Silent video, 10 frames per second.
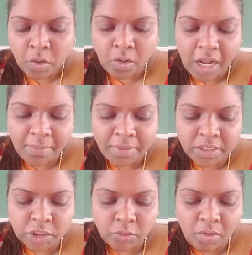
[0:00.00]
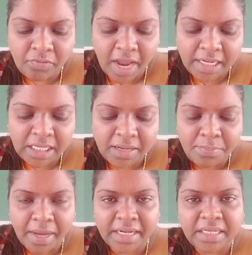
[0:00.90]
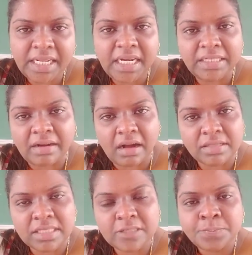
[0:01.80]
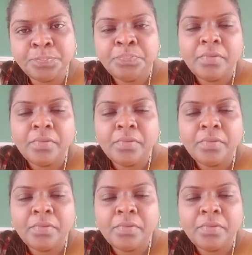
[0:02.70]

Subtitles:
Collaboration of antipyretic drugs.